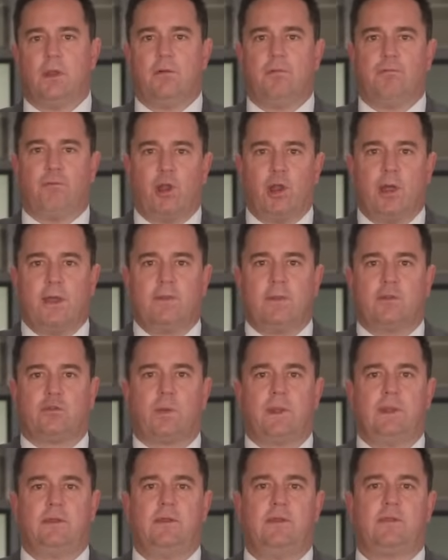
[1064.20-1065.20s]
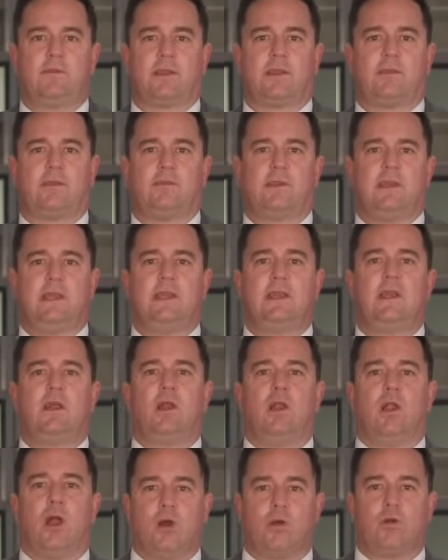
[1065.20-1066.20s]
Following the 2016
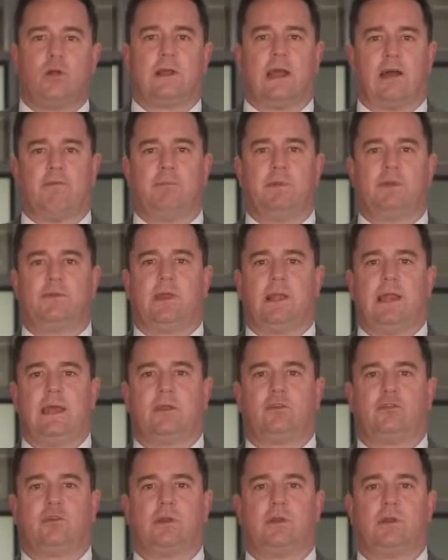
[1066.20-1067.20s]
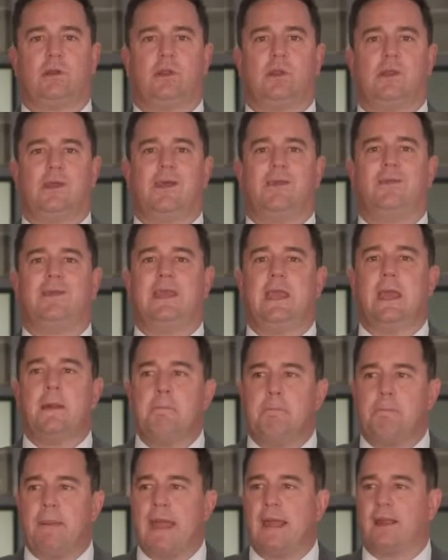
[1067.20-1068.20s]
local government election, the
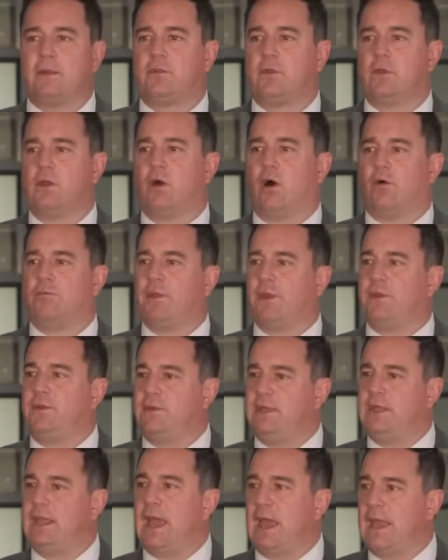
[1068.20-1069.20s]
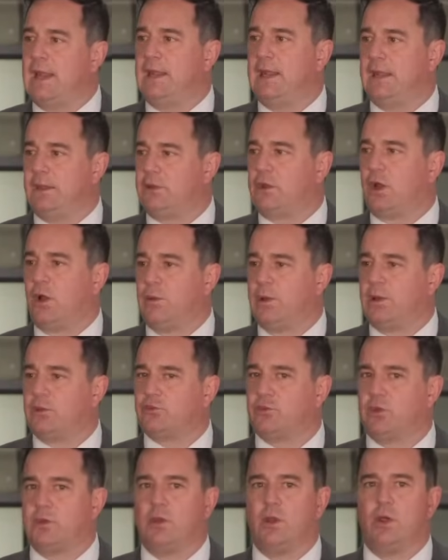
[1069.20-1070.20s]
impact of the DA-led
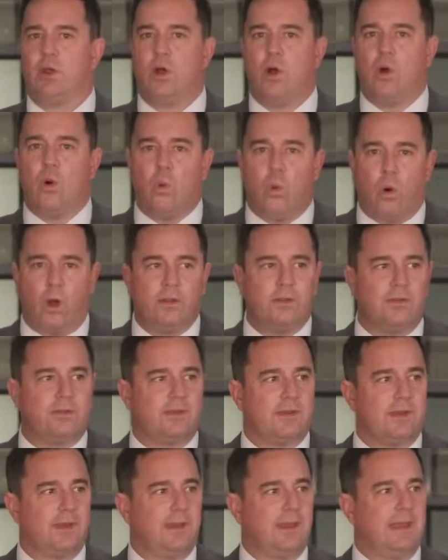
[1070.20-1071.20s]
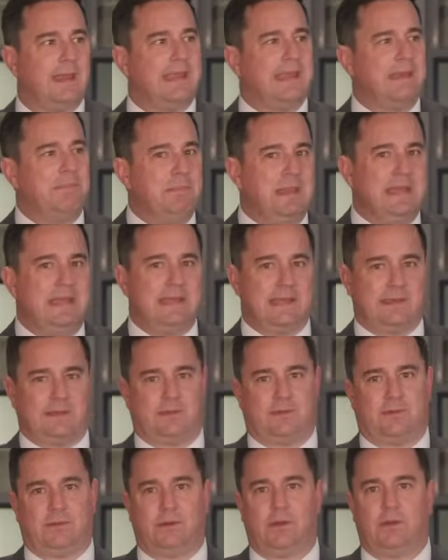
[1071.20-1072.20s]
coalition was
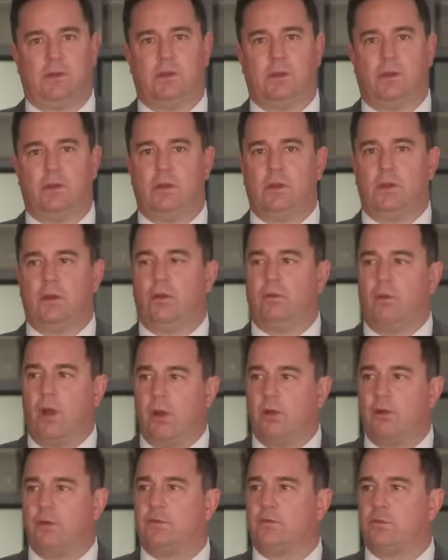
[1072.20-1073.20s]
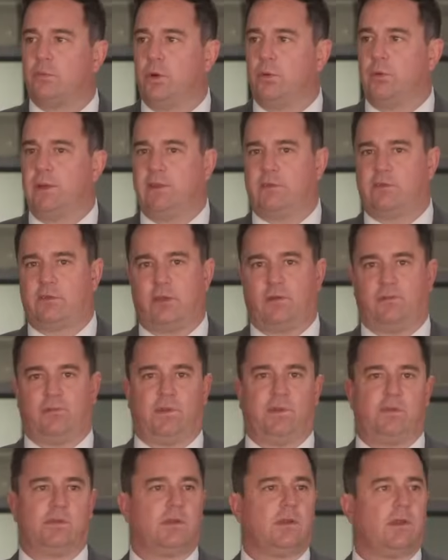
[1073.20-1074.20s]
immediate. Roads were
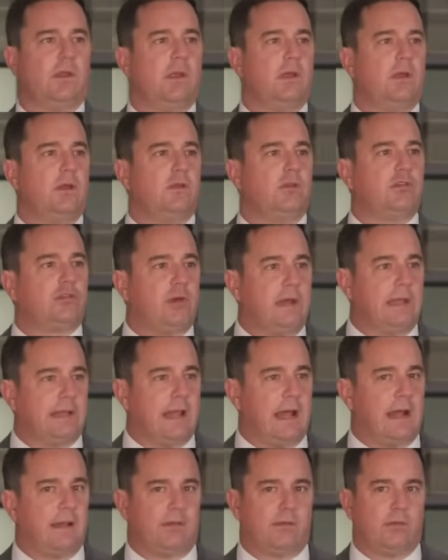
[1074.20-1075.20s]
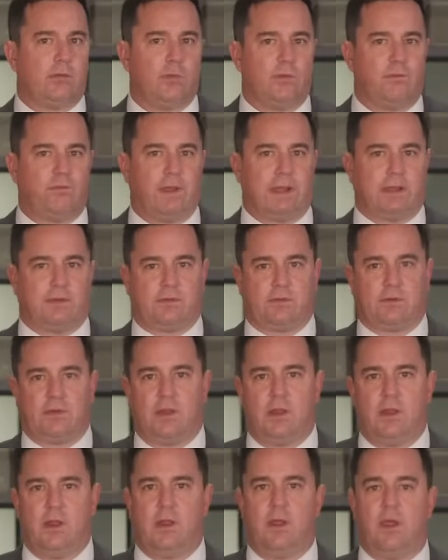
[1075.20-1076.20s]
resurfaced, streetlights were fixed,
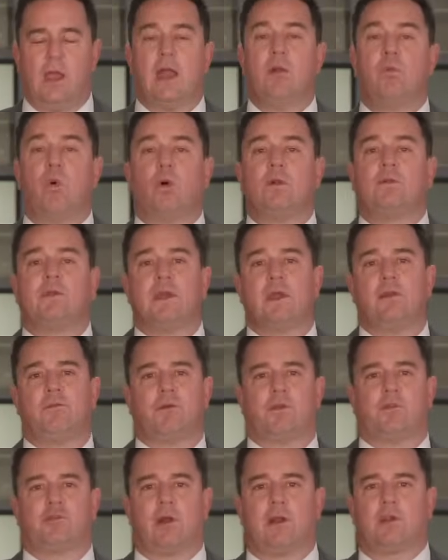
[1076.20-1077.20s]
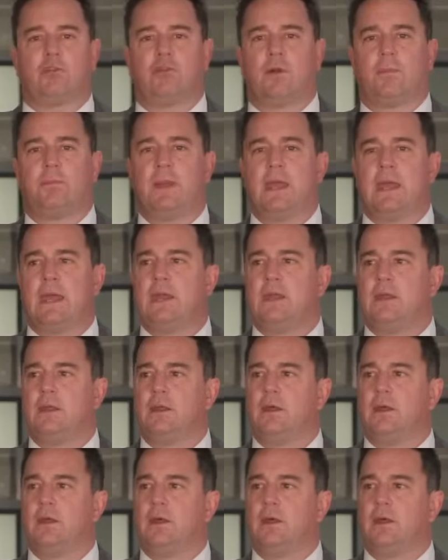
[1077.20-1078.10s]
and water infrastructure repaired.